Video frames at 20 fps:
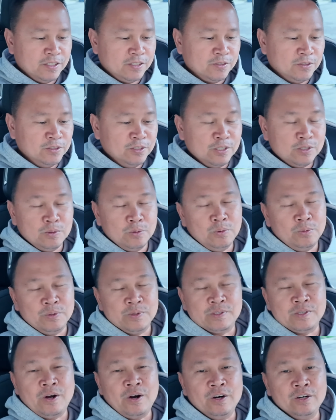So this one
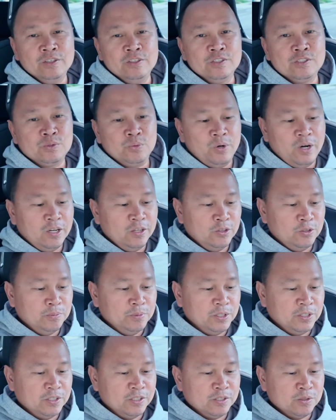was hard to swallow,
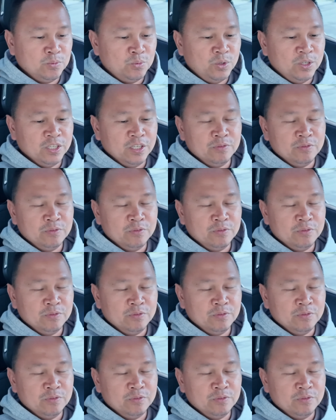because what